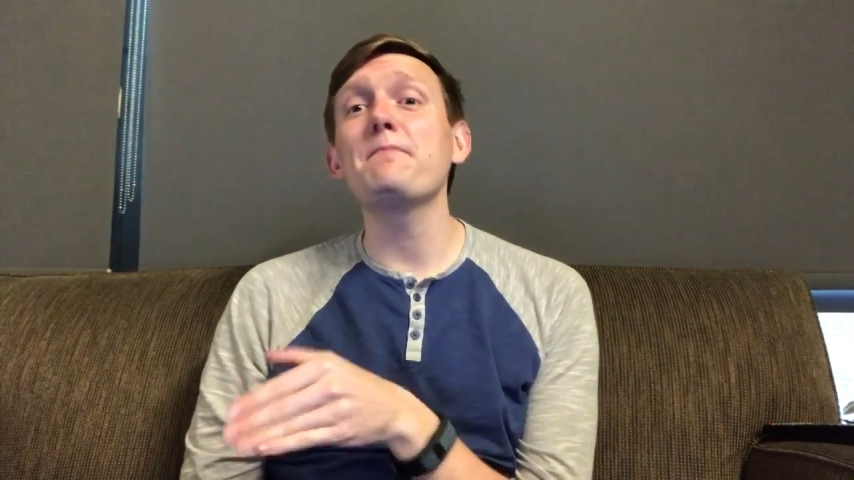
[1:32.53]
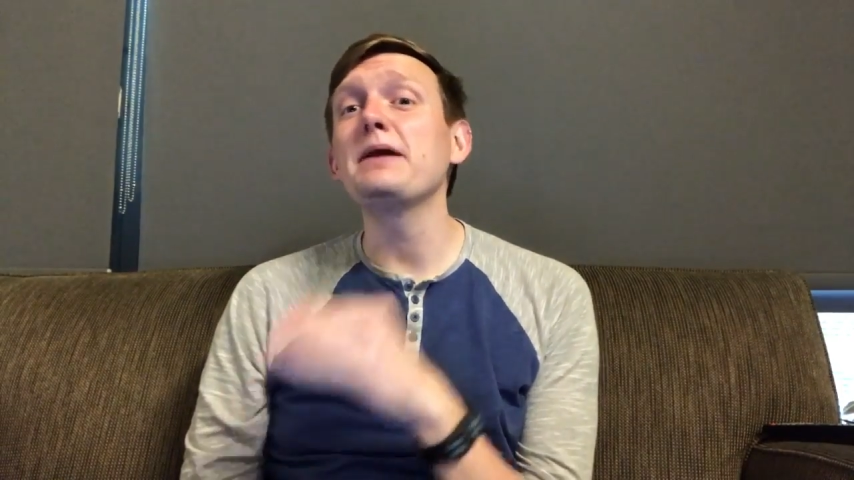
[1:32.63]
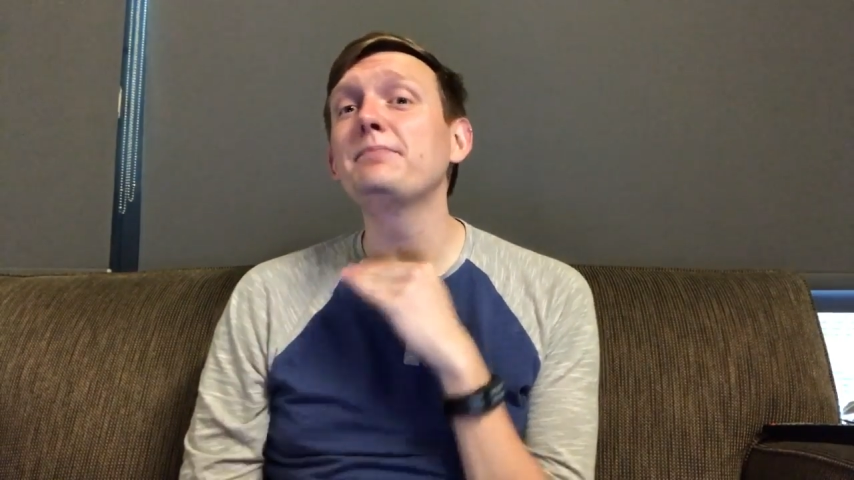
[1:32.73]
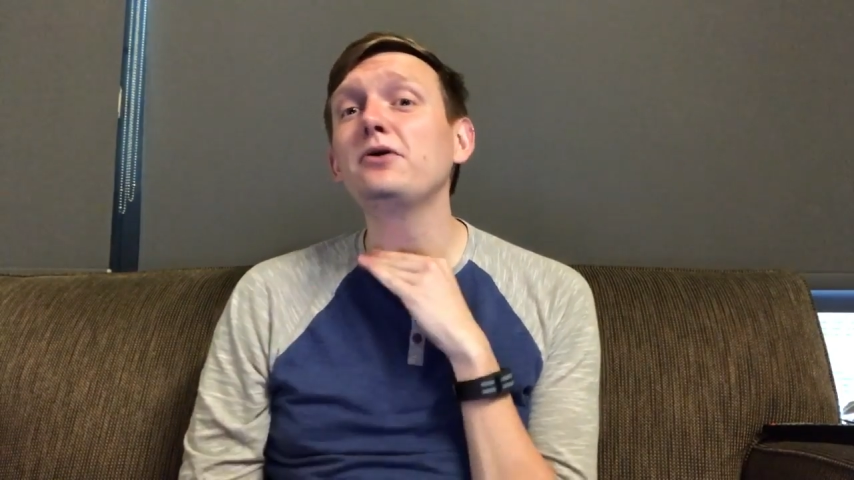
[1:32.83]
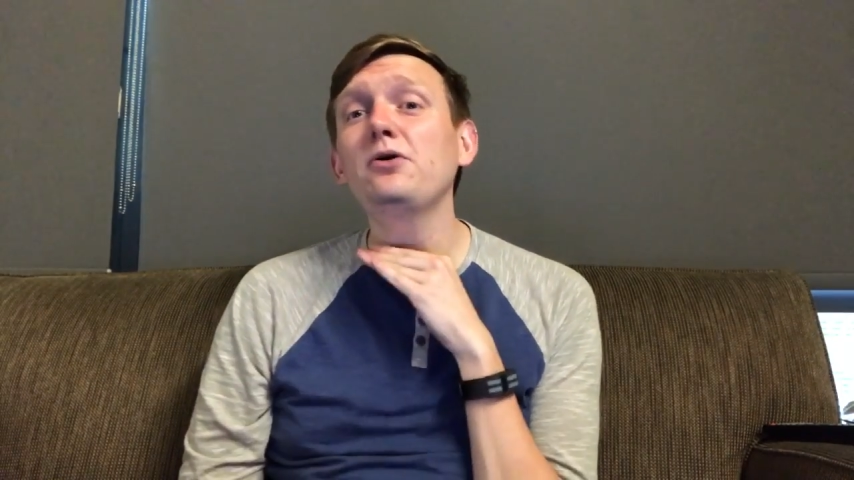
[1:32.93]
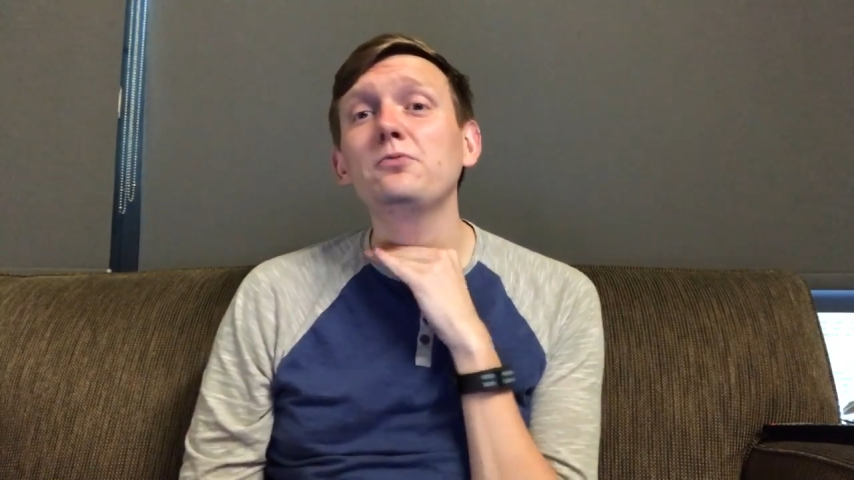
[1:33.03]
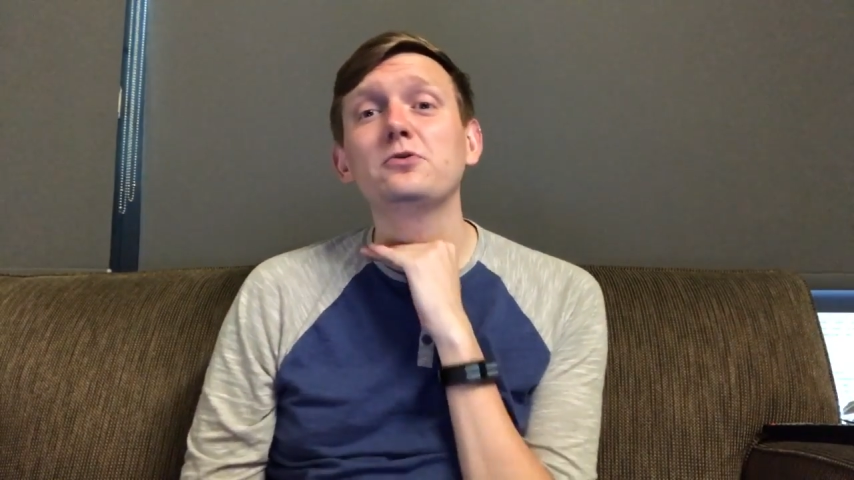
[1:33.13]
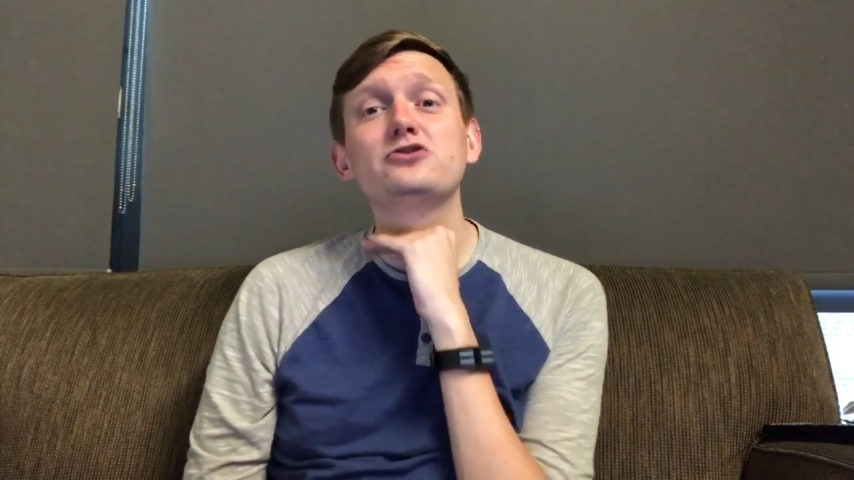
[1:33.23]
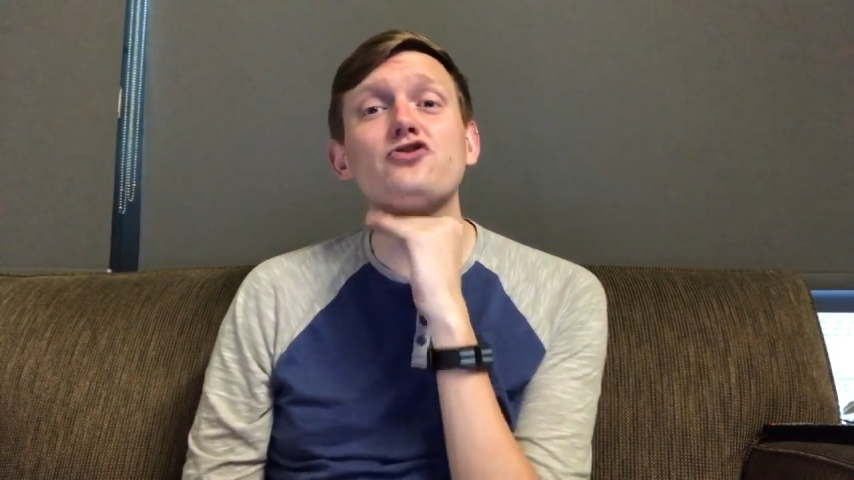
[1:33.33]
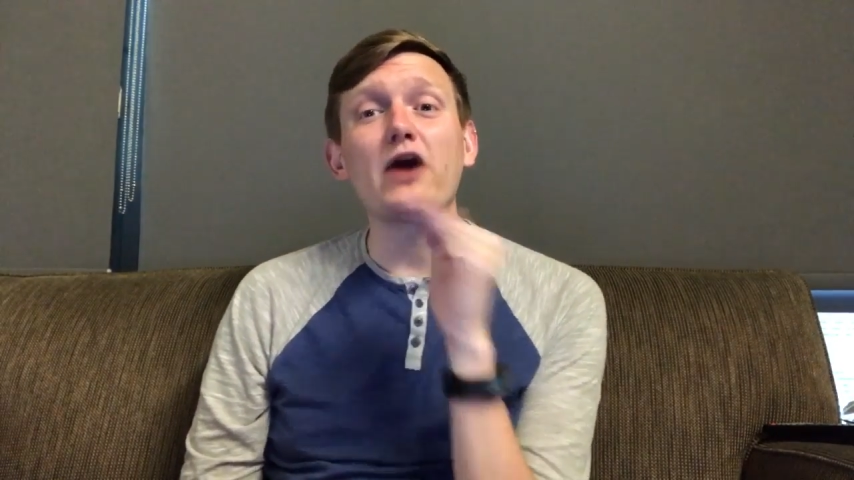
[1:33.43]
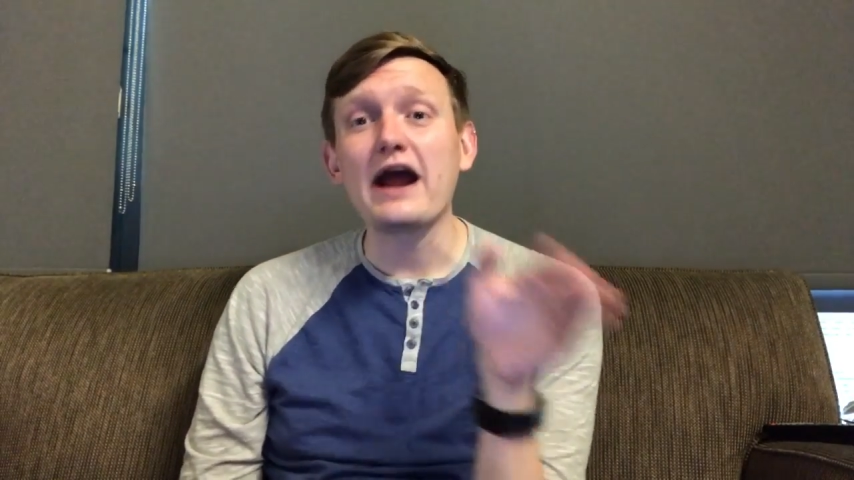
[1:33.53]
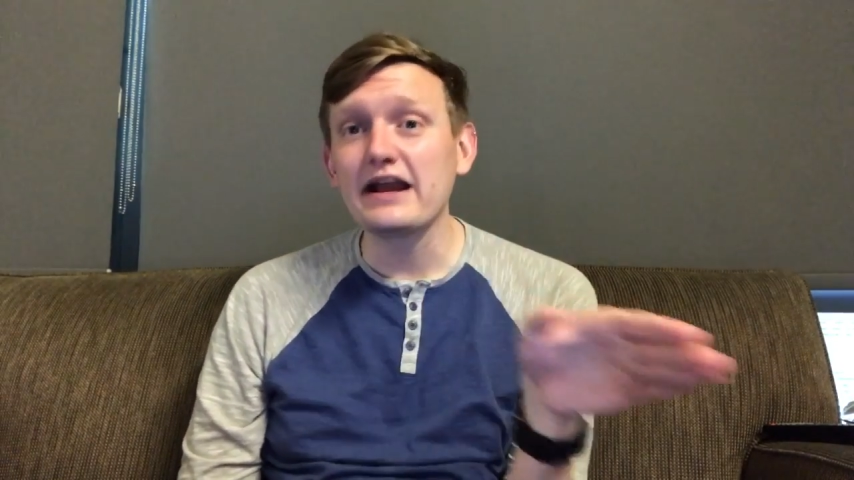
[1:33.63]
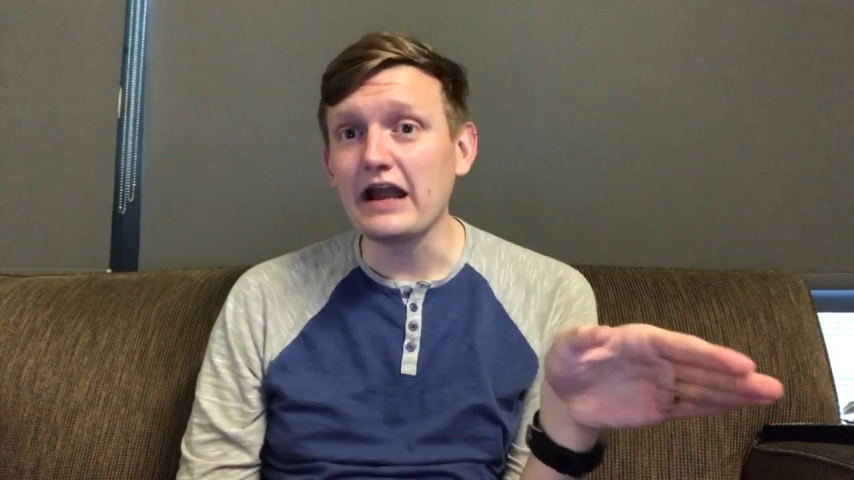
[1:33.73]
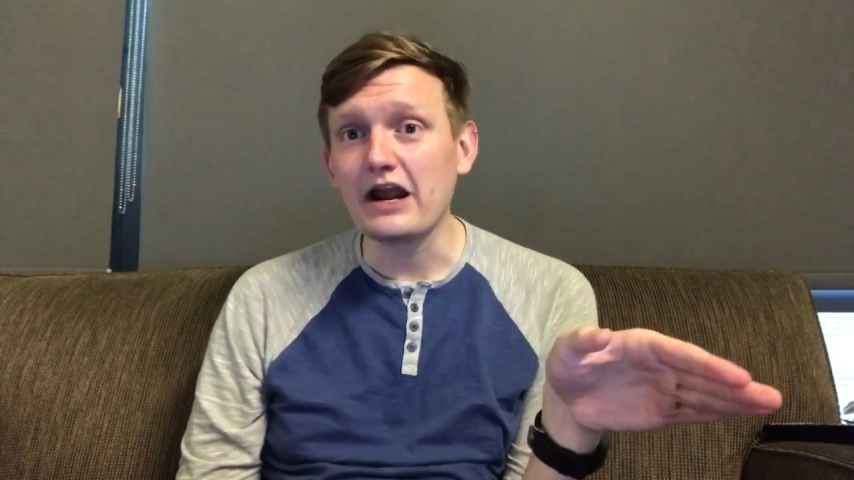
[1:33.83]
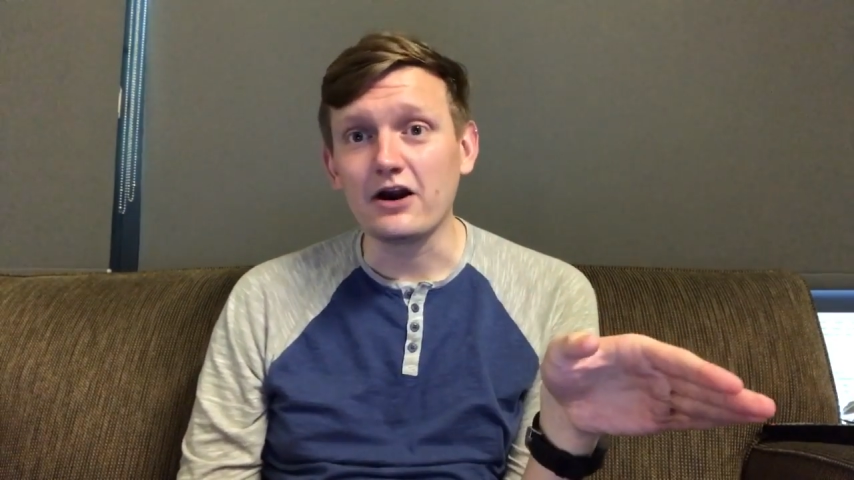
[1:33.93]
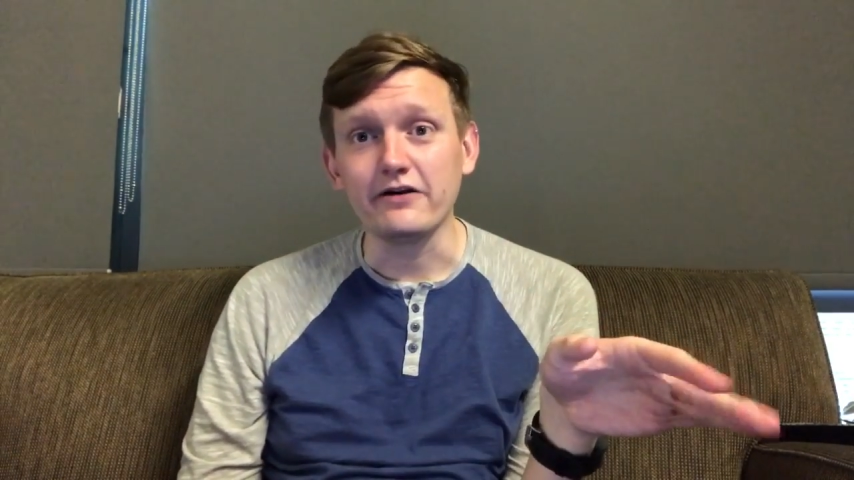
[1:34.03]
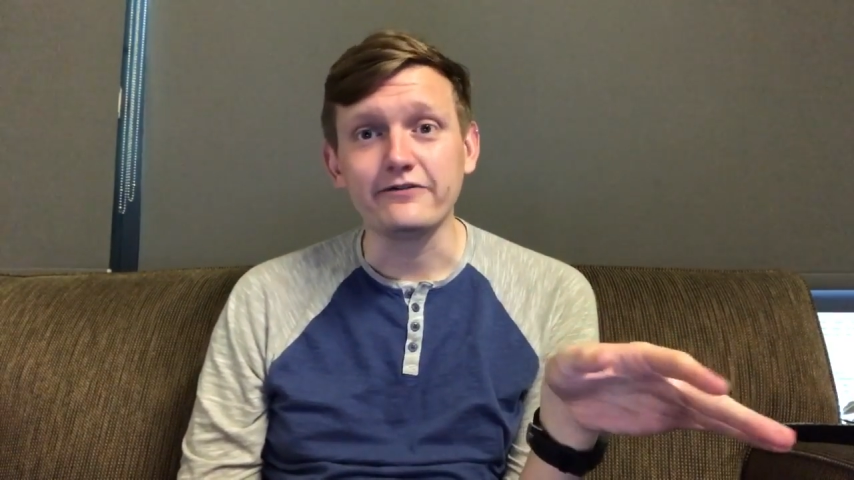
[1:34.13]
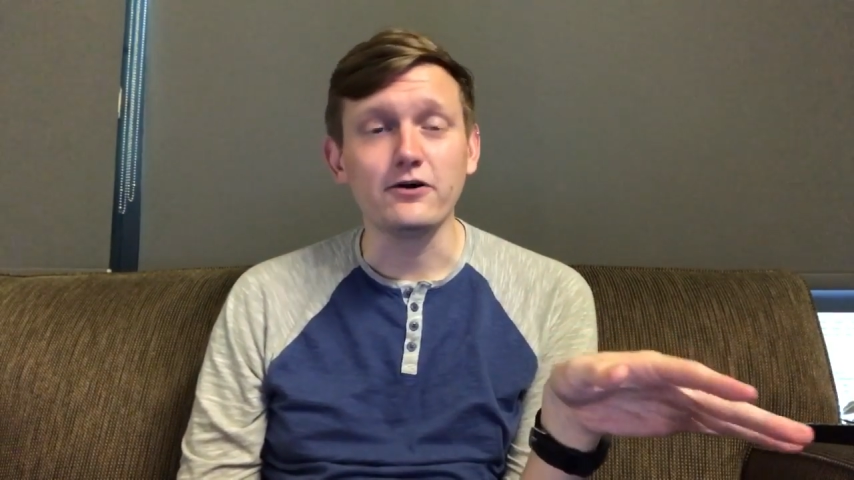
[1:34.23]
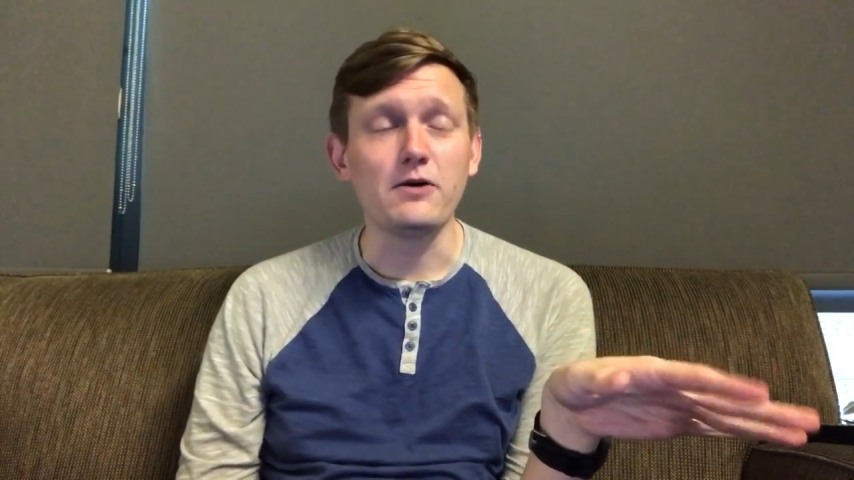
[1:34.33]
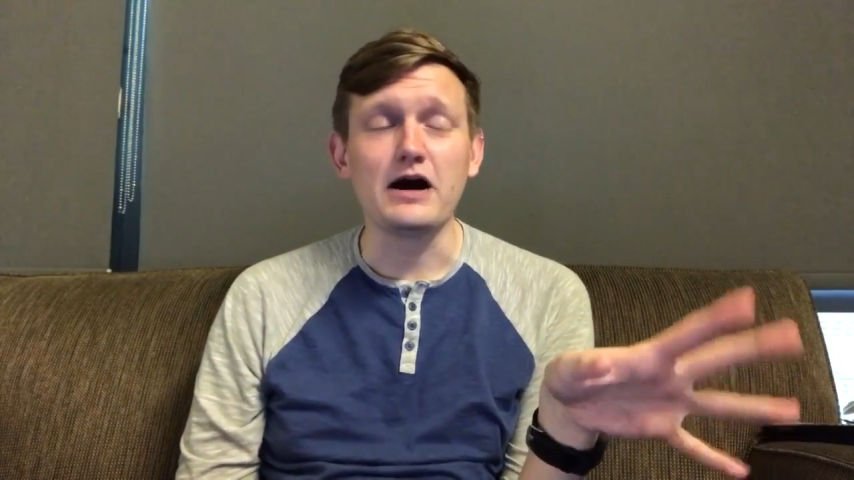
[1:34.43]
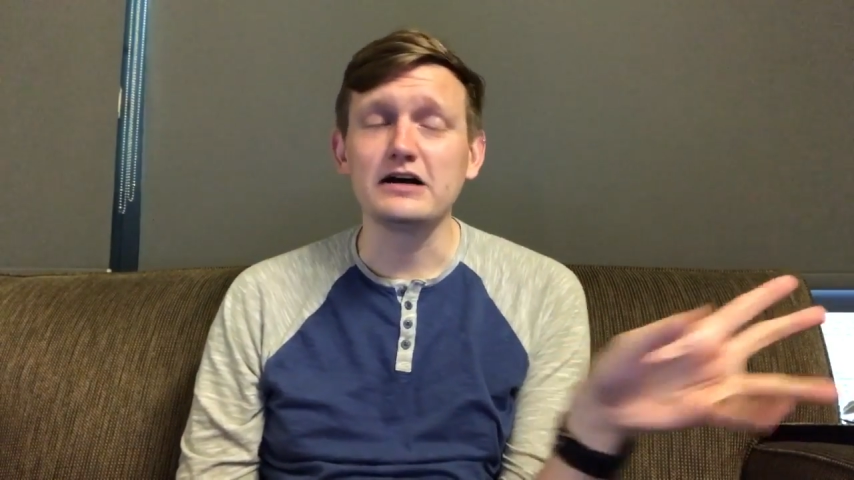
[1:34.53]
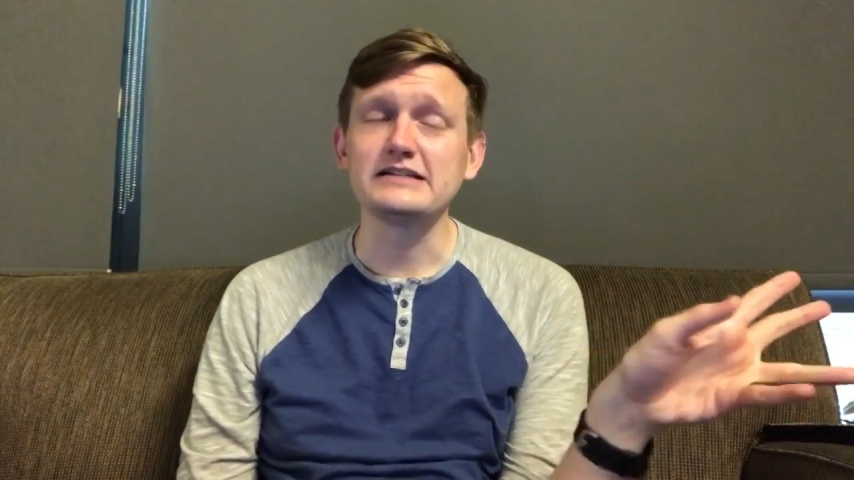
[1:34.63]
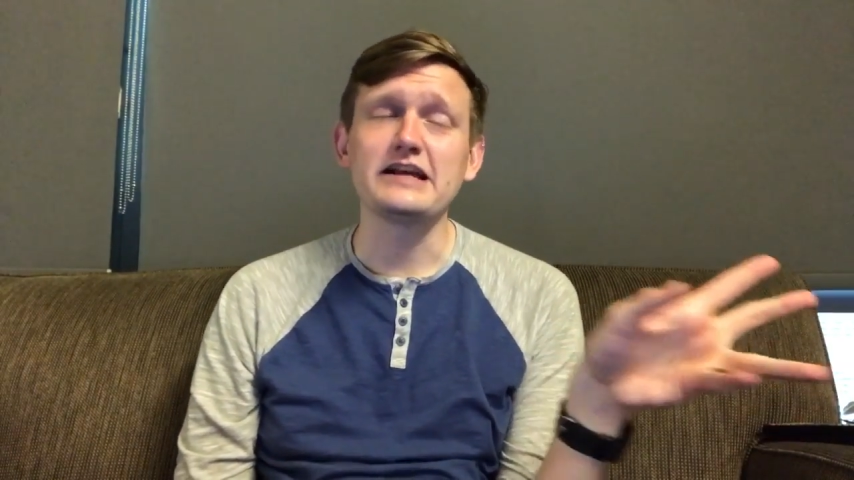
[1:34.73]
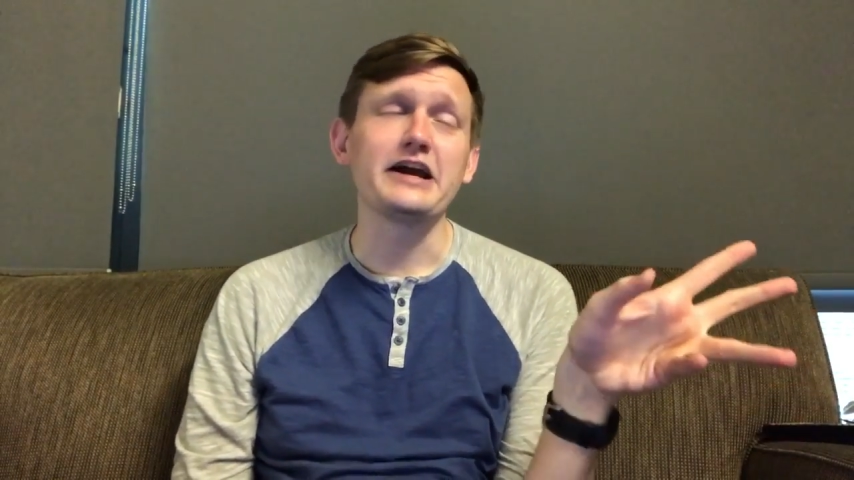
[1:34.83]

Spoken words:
People were dragging her for a while because,